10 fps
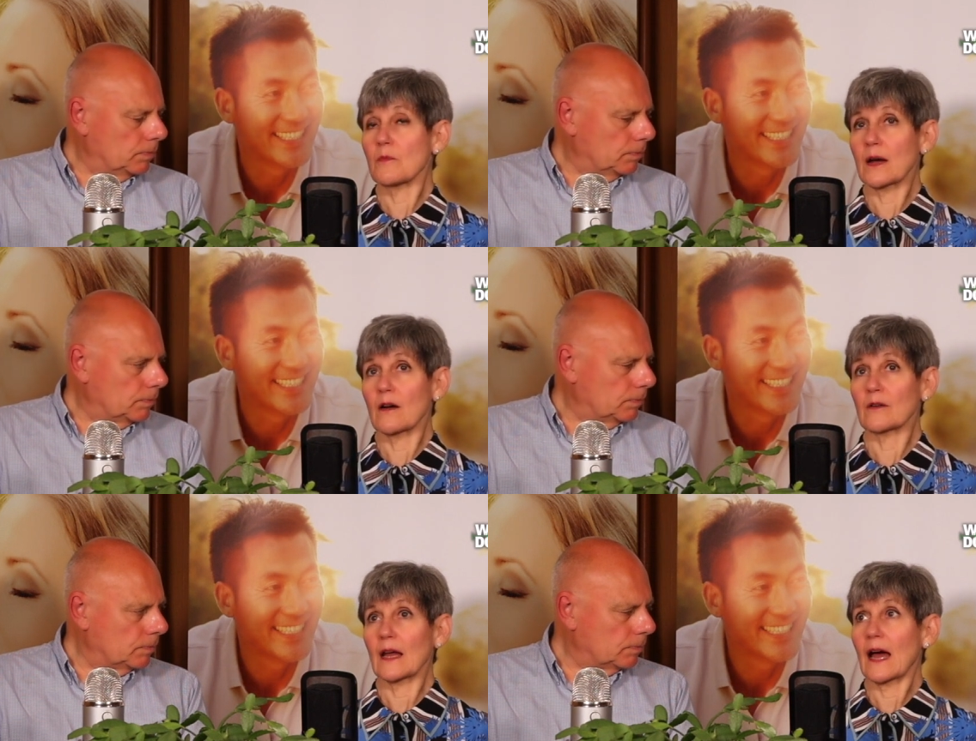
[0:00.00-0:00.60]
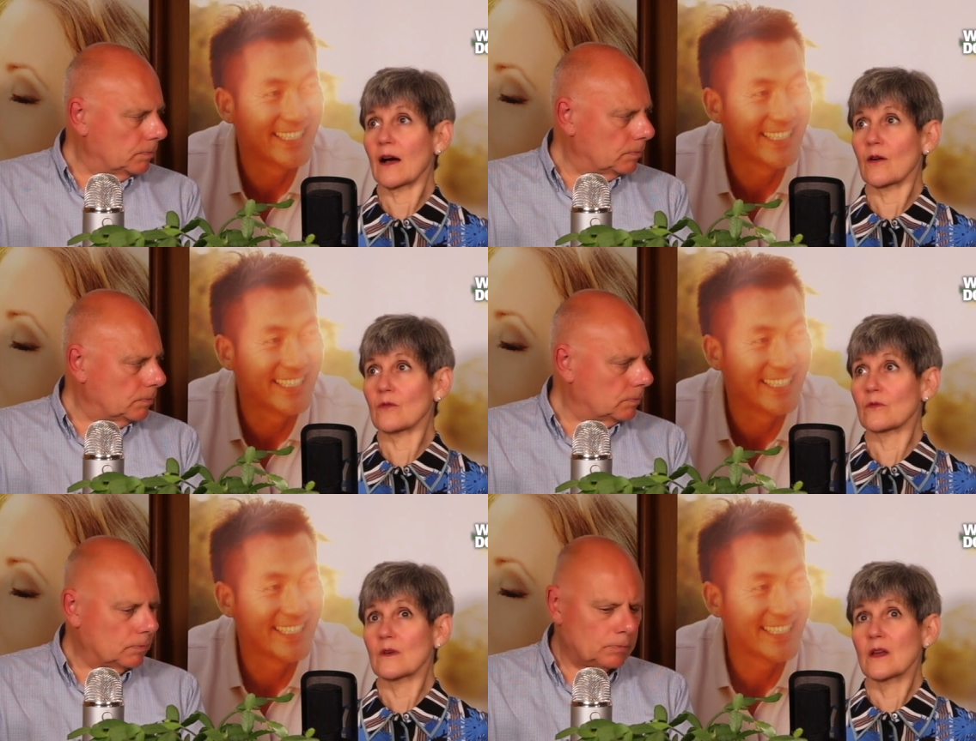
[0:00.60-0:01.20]
Speaker 1: about
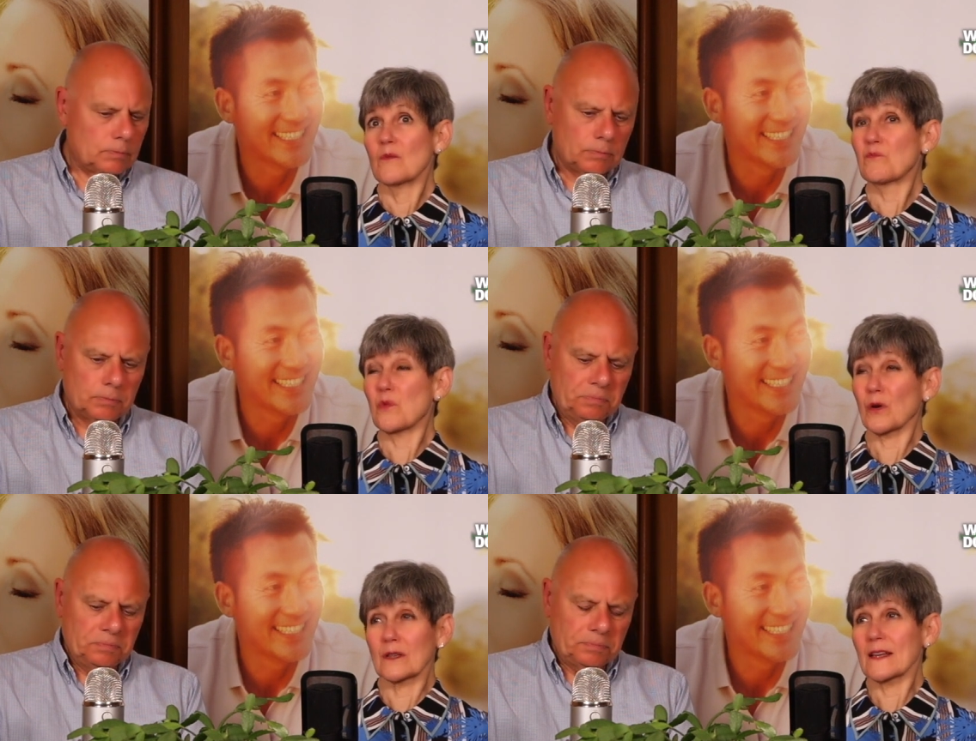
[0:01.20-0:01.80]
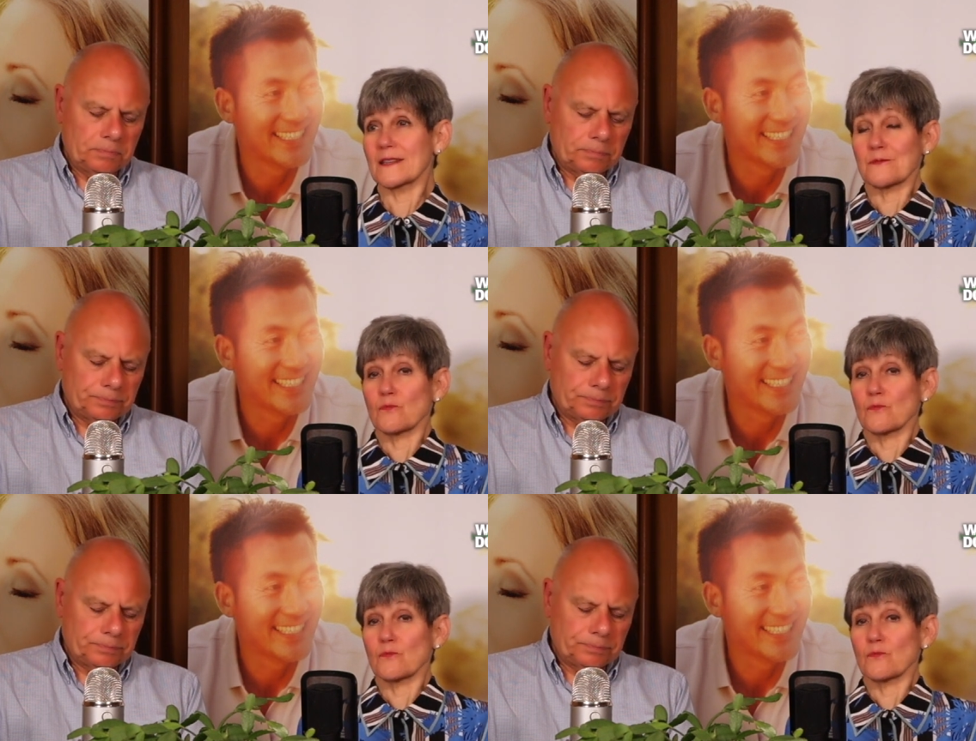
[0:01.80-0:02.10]
how more or less